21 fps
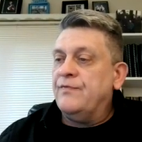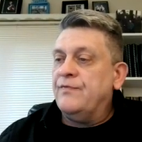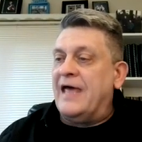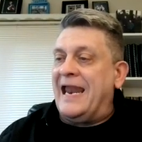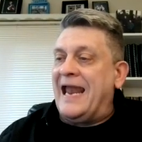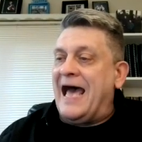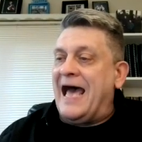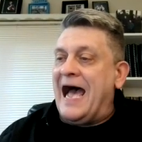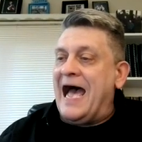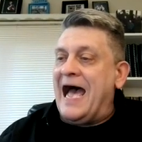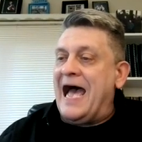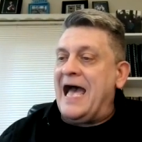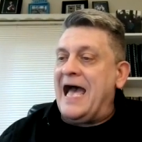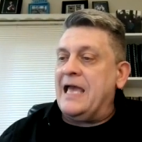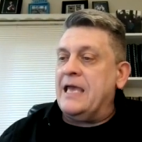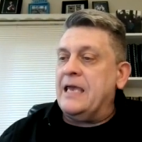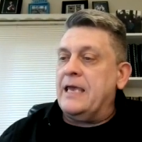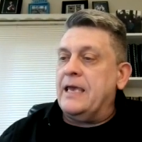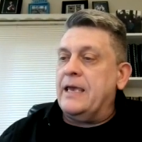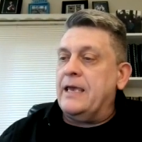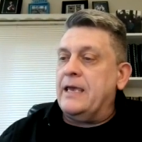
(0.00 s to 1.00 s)
that
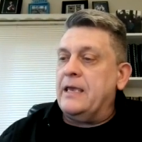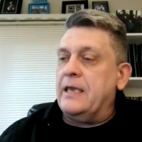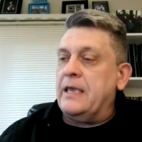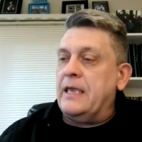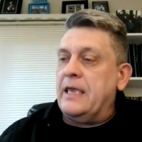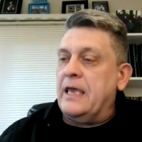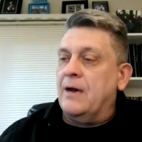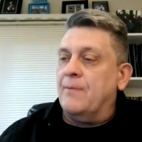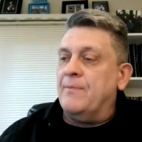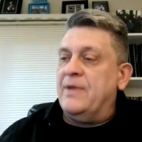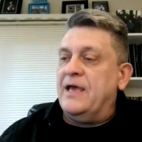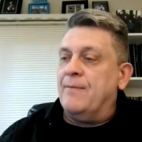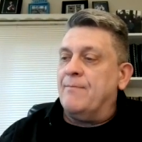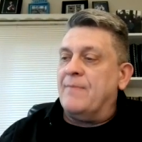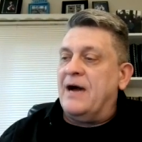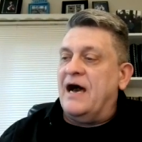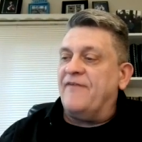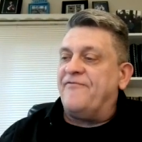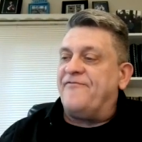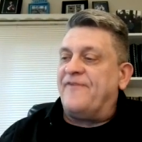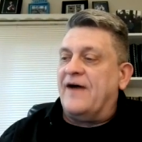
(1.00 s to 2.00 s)
I am in
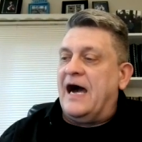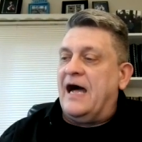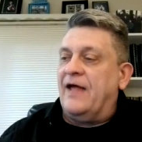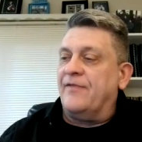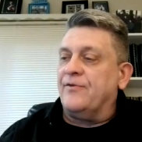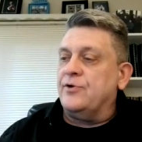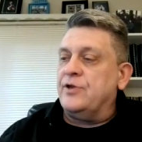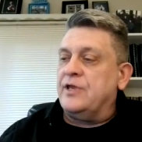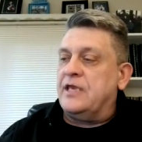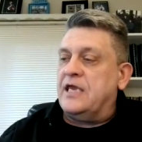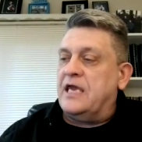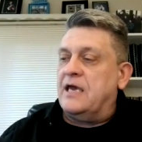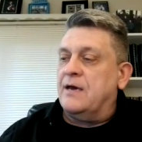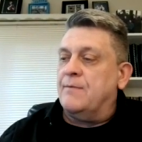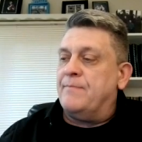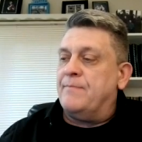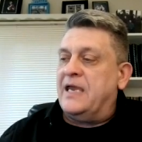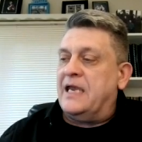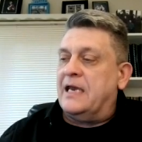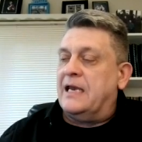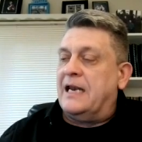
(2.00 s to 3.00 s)
my Father, ye
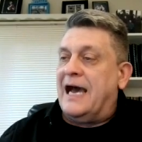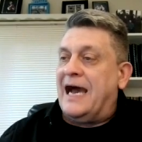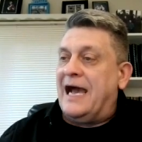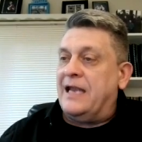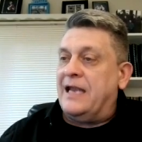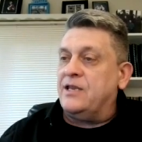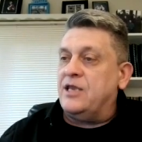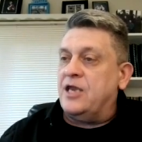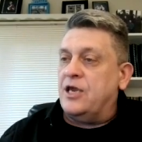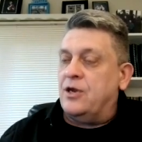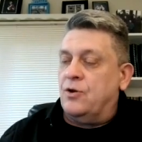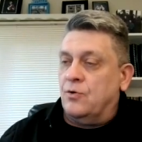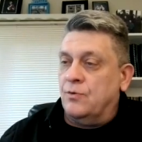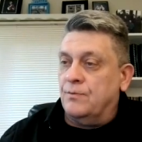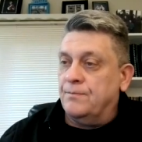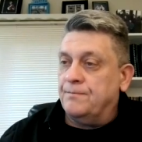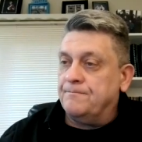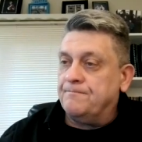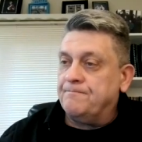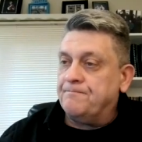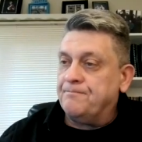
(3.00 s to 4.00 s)
in me, and I in you.
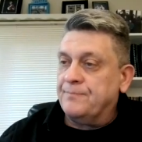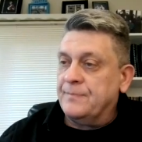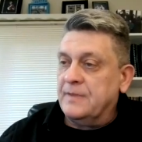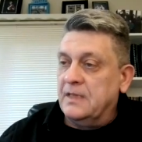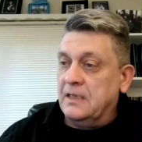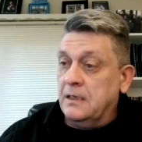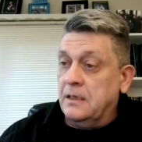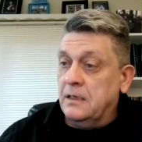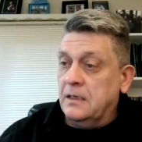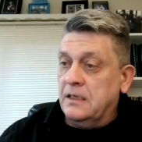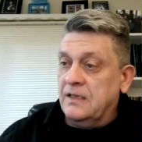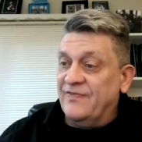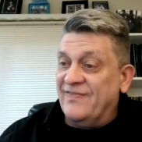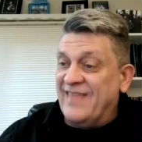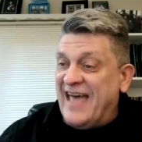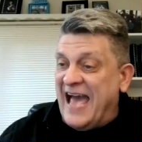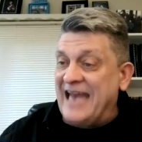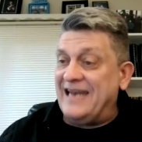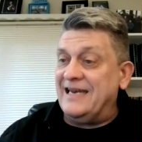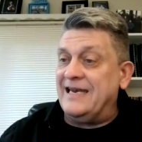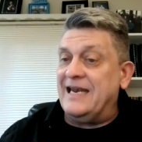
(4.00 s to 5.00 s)

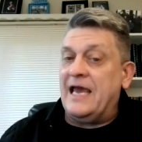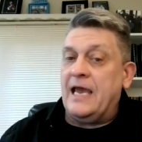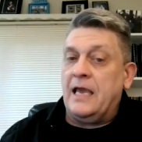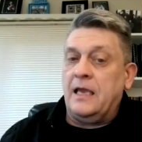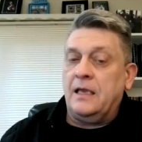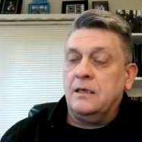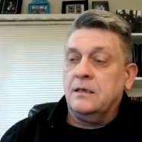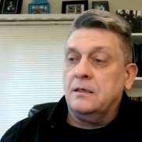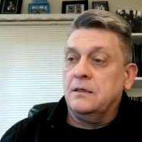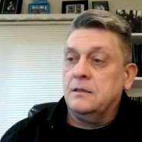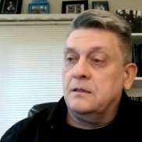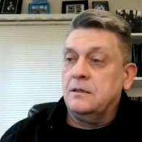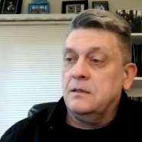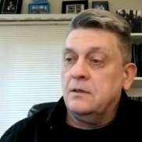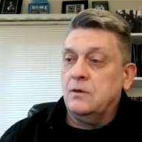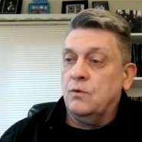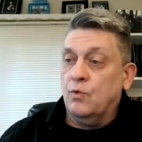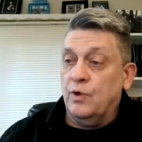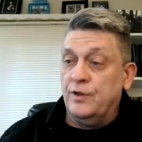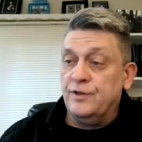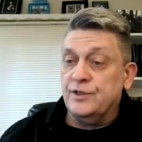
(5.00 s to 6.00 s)
That day,
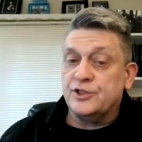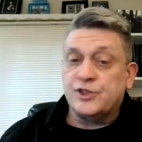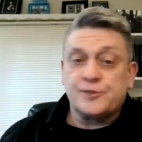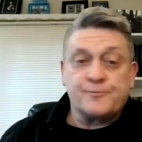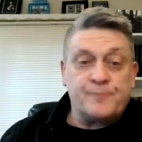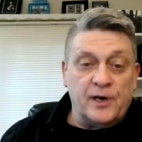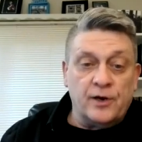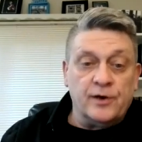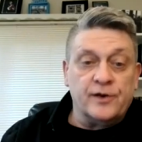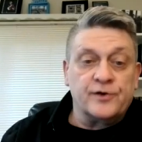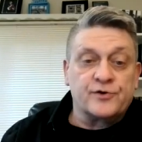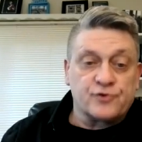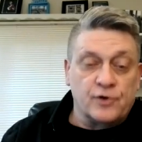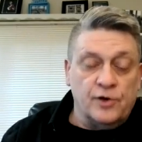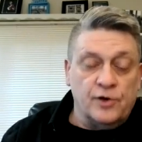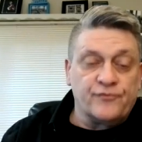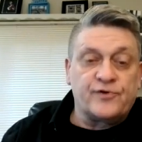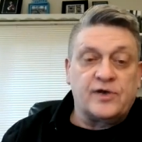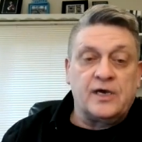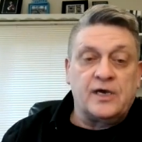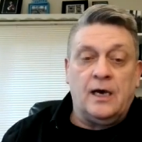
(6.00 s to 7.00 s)
when the Spirit of
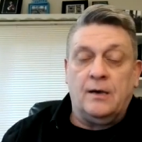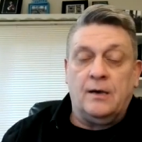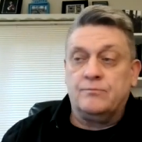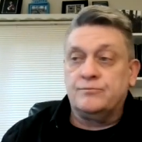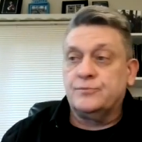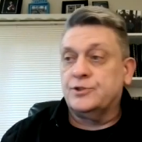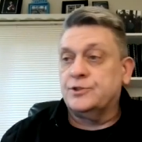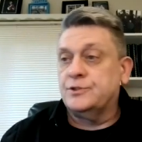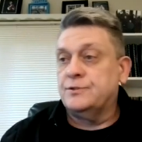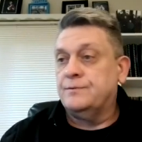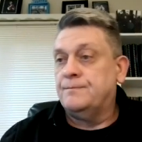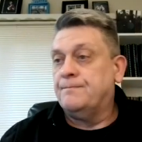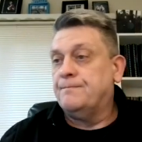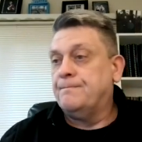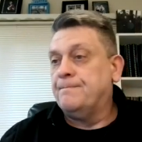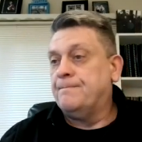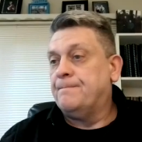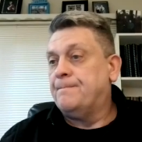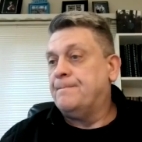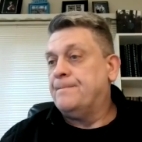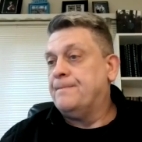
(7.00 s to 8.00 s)
truth comes.
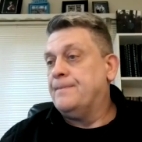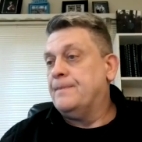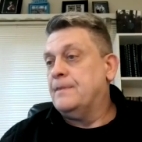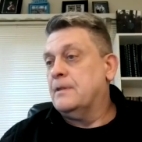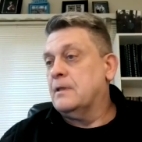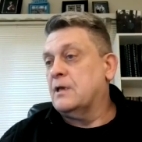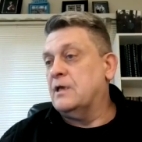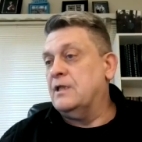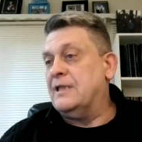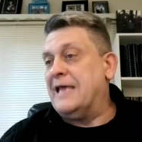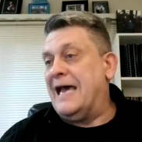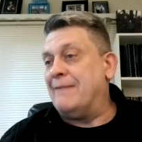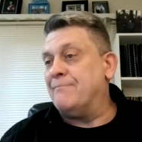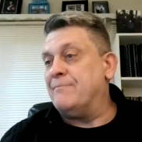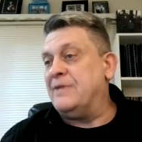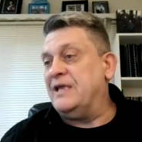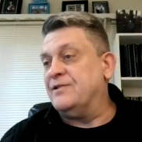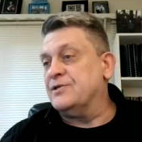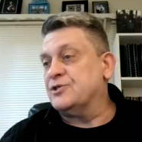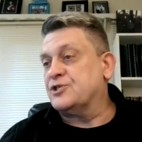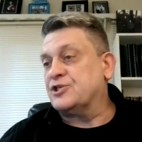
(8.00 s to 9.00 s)
Could that
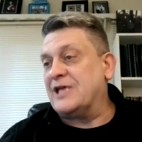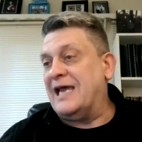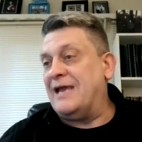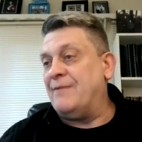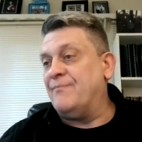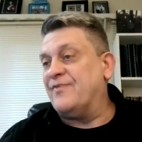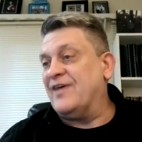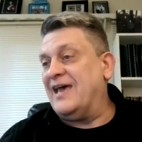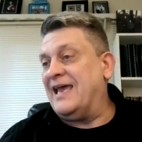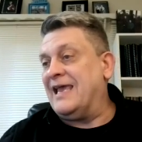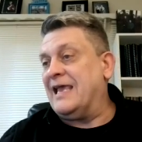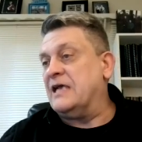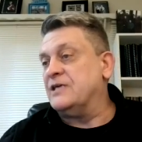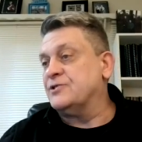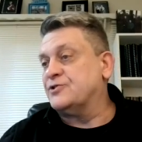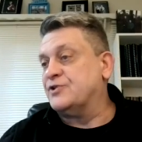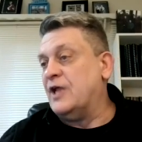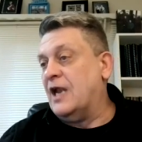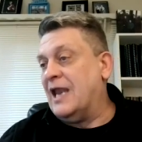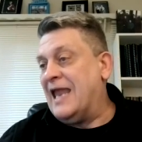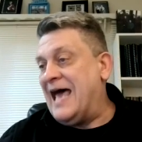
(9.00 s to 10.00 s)
be the same thing
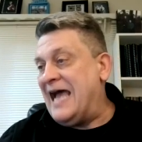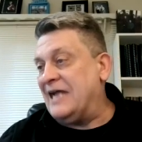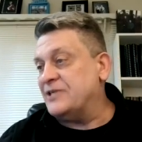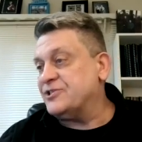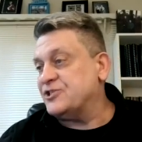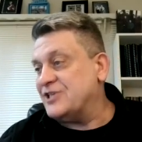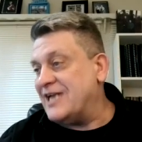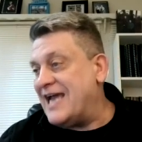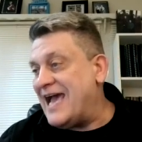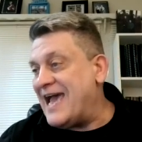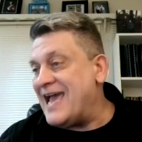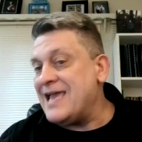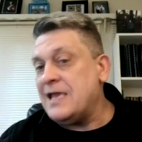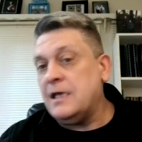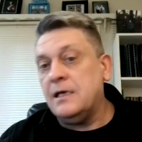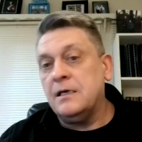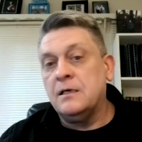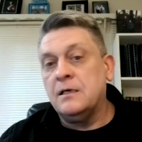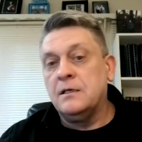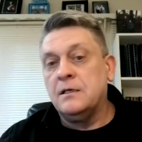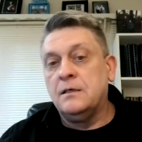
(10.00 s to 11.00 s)
as the last day?
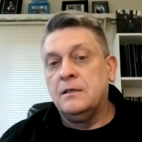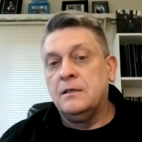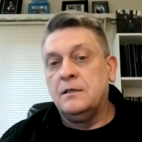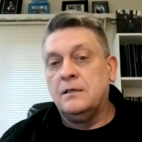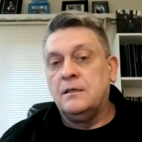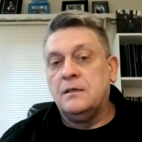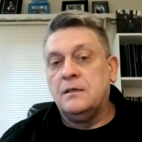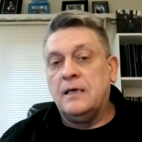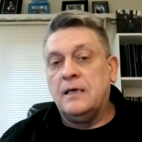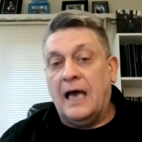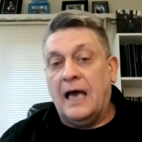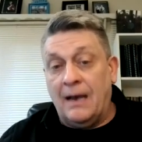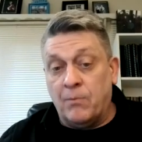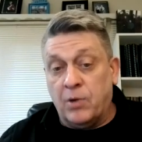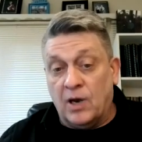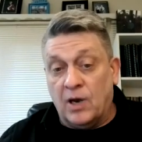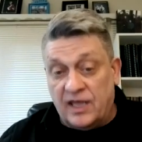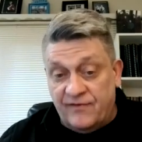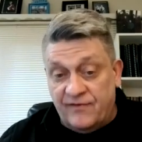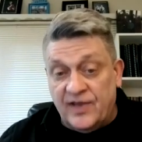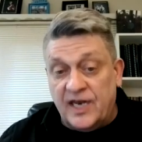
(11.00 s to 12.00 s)
I
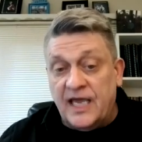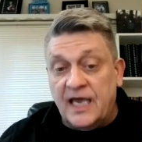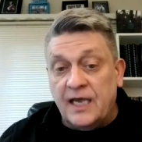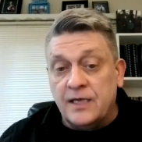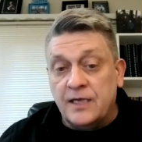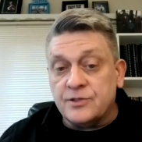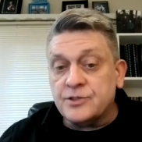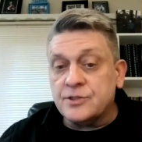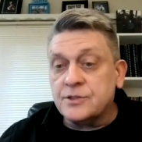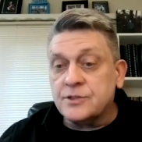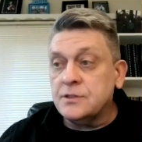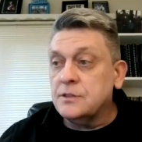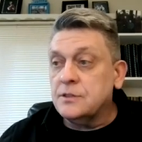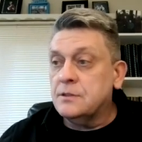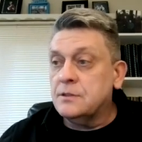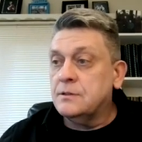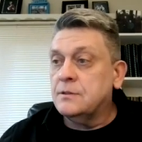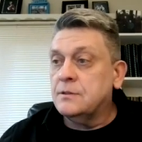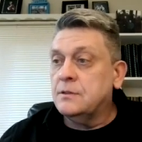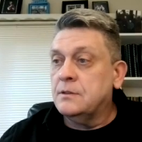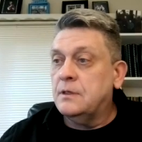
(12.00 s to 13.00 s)
believe it is.
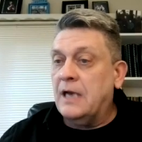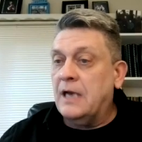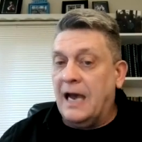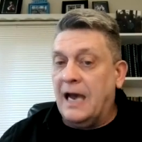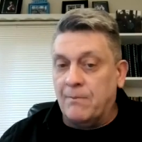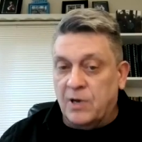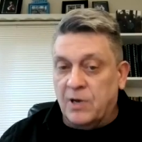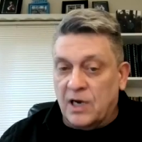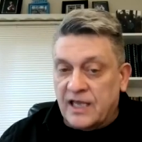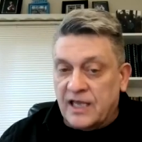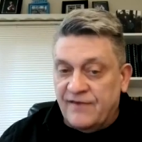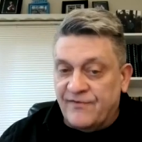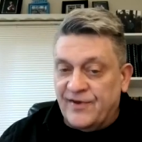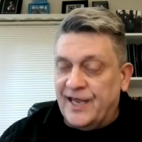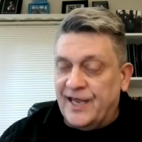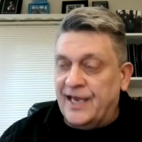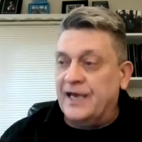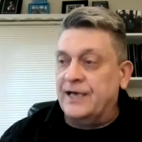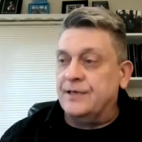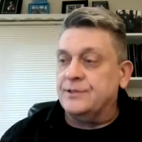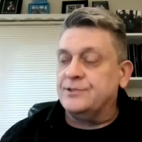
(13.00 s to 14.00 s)
I believe it
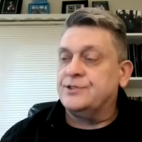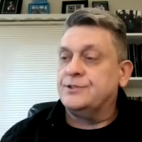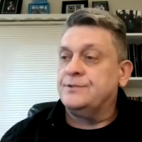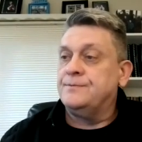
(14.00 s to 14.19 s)
is.